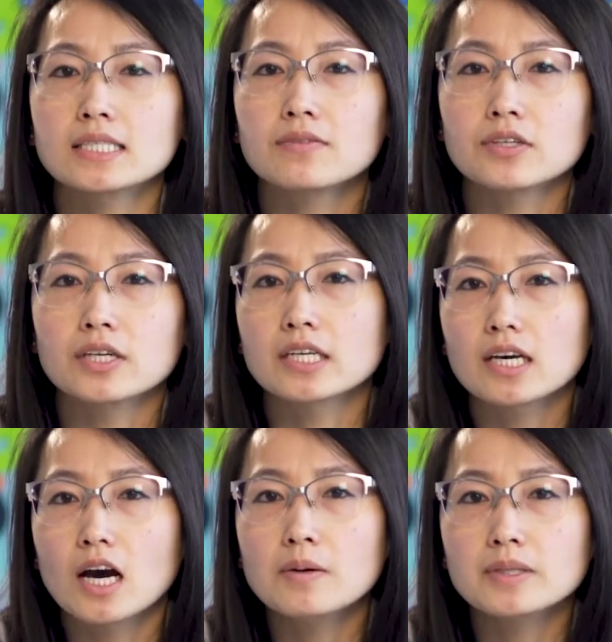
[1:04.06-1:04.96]
of your
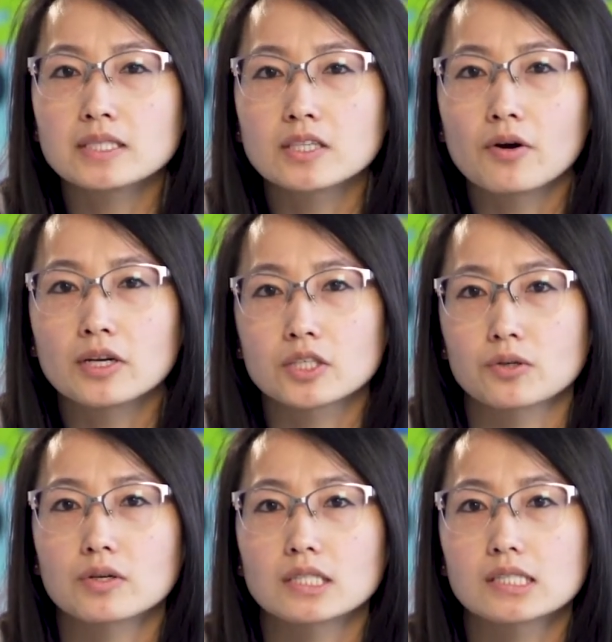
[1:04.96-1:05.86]
income is going
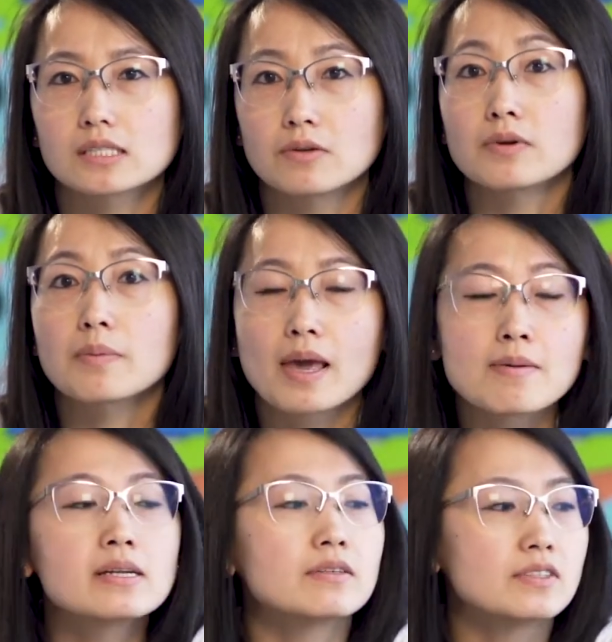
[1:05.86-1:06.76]
towards the
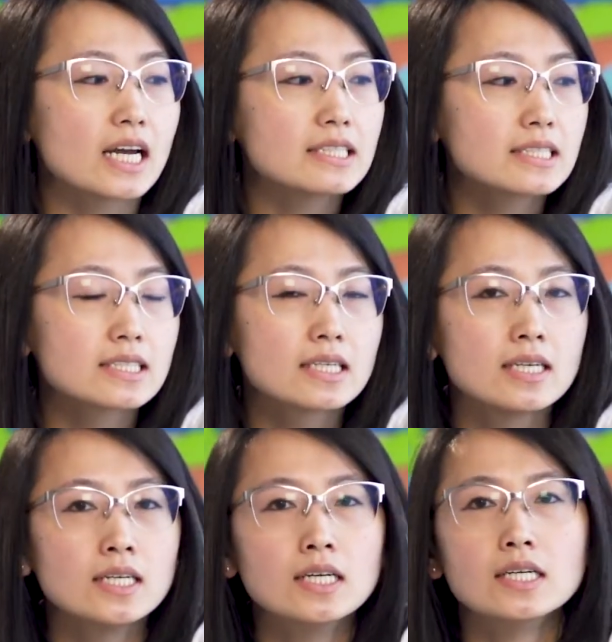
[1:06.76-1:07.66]
repayment of debts.
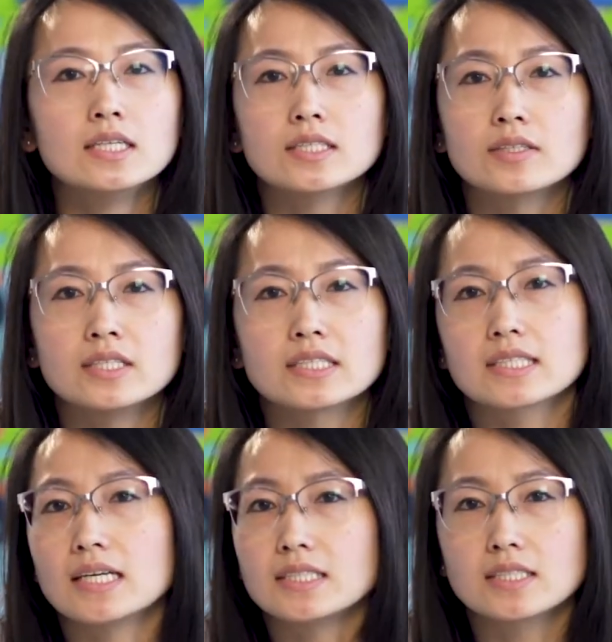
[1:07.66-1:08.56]
So in a
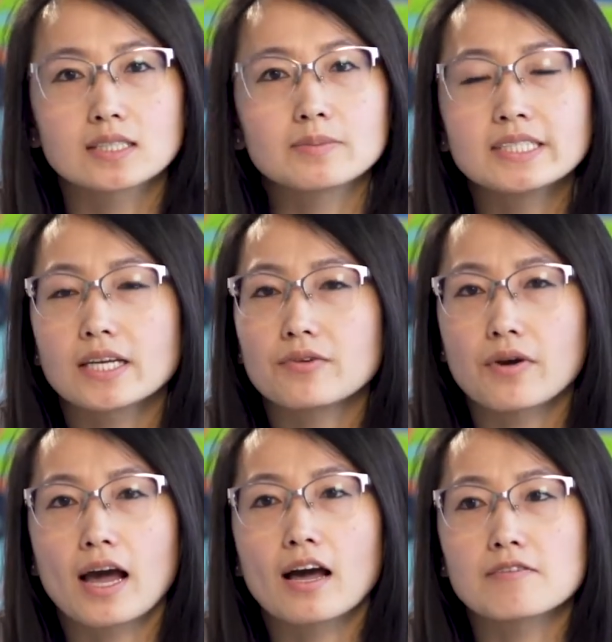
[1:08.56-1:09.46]
sense, just means that you
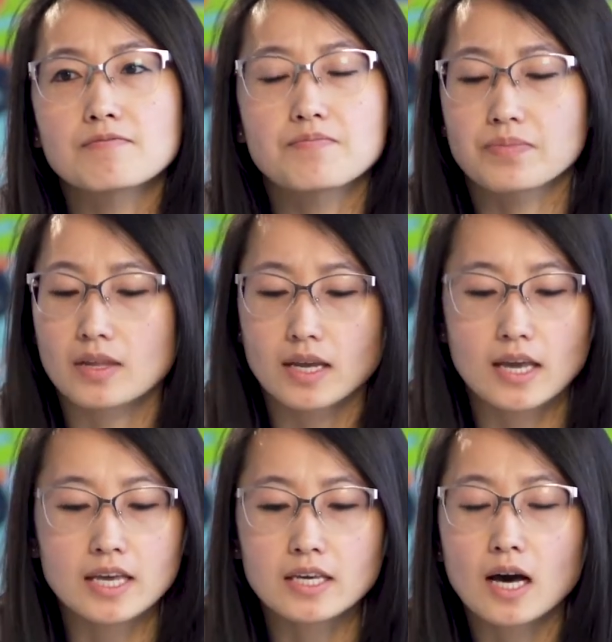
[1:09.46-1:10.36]
have
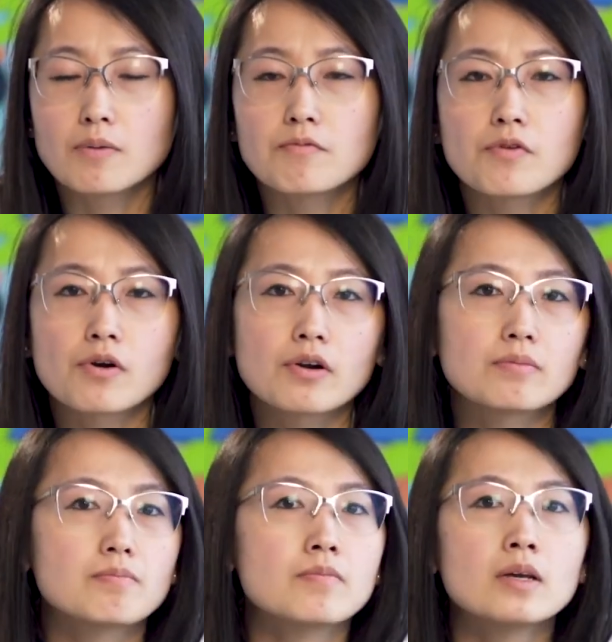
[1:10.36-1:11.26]
income
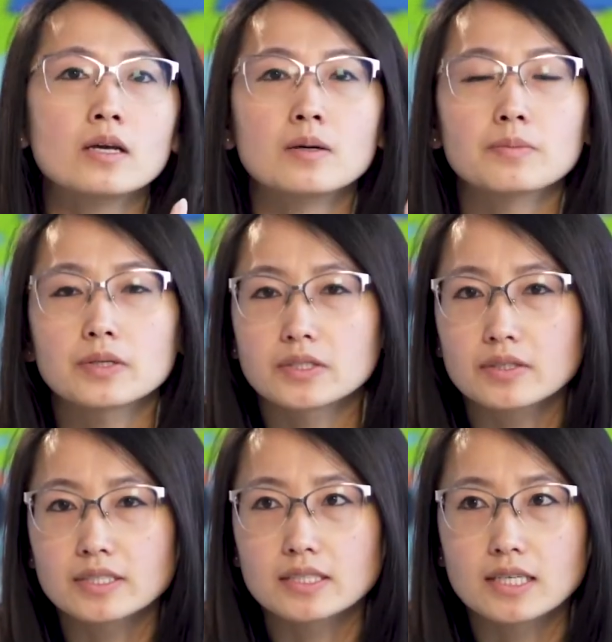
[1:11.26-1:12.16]
for
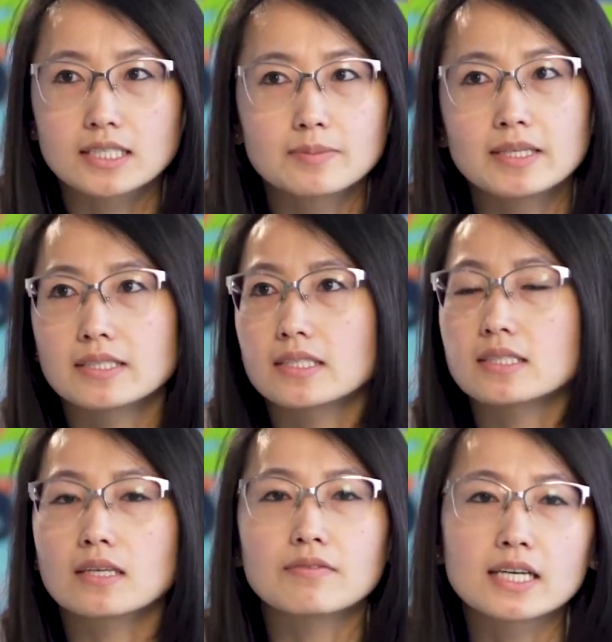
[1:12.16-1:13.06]
personal
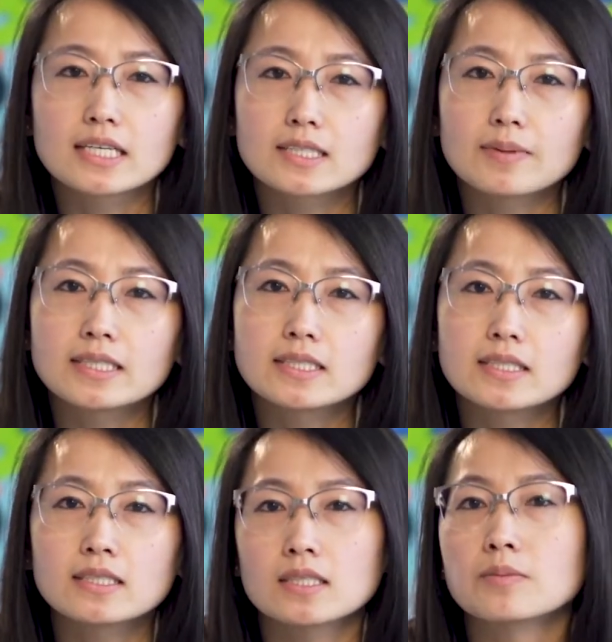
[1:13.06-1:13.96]
expenses, living
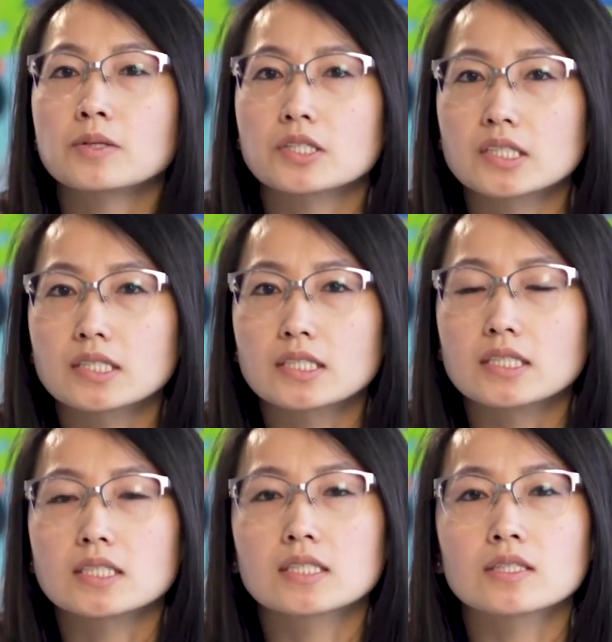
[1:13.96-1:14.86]
expenses, and
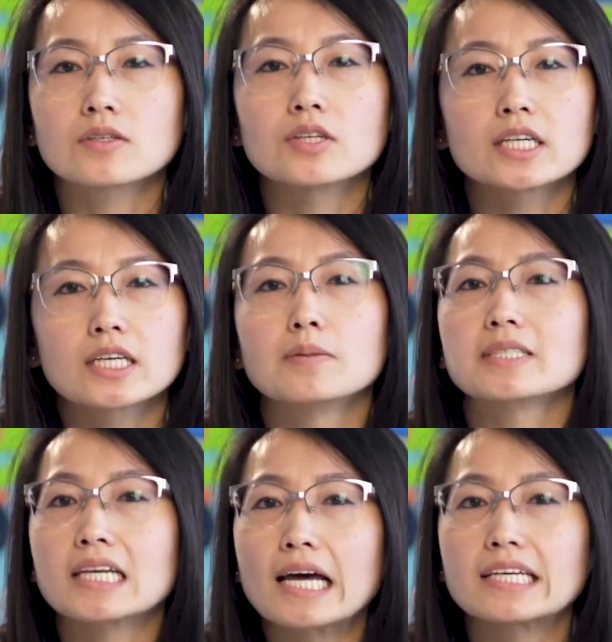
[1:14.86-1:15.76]
emergencies, so your
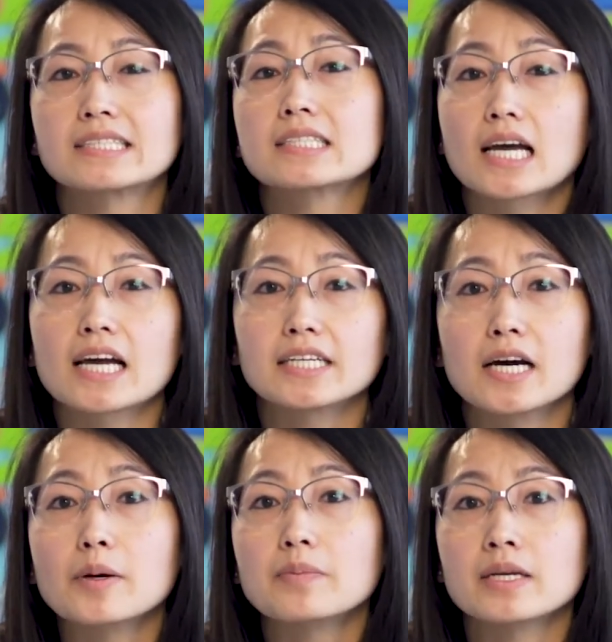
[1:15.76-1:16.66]
income's not as tied
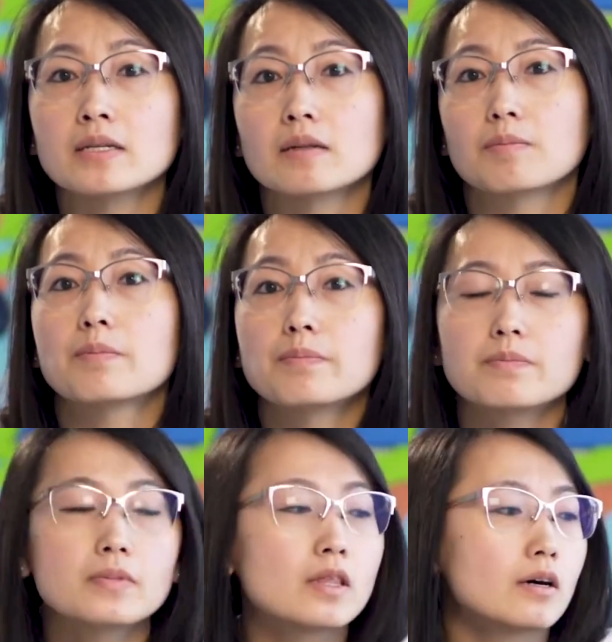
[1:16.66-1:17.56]
up in
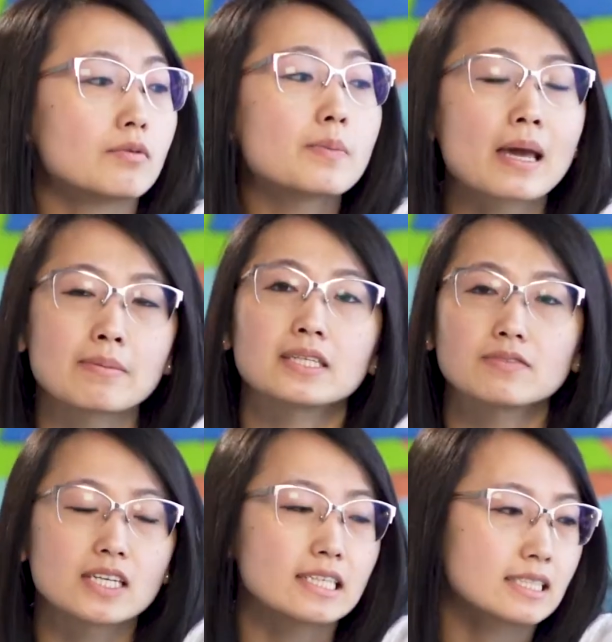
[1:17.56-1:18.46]
the repayment
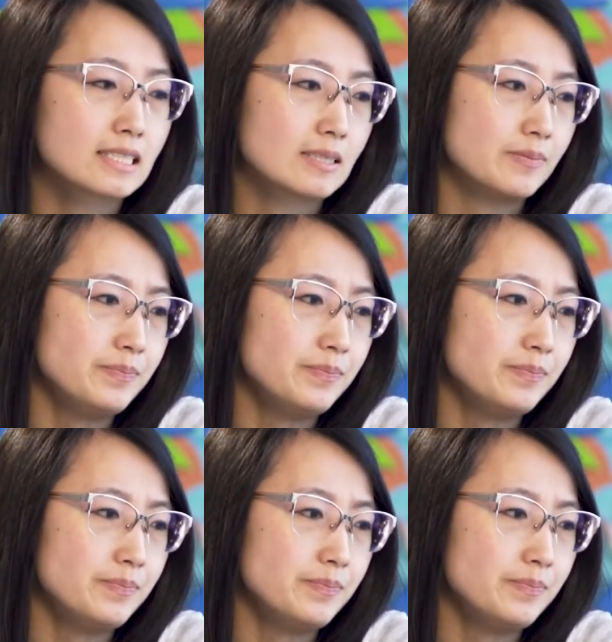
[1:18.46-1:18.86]
of debts.